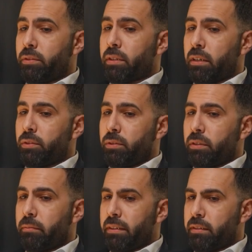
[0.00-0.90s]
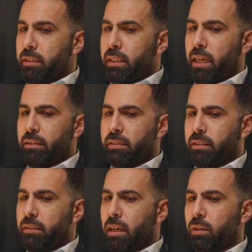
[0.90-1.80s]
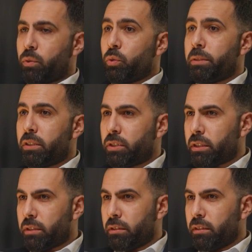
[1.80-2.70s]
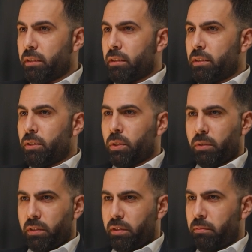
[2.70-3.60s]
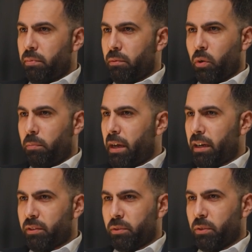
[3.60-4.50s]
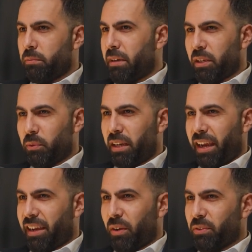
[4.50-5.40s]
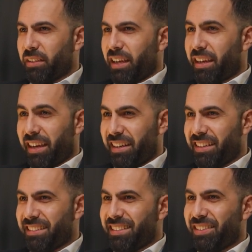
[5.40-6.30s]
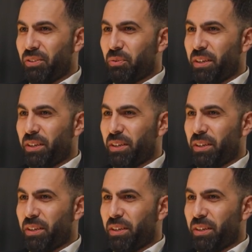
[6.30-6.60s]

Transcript: you start using Mazid and see the automation, you will never go back to your manual accounting. I can guarantee this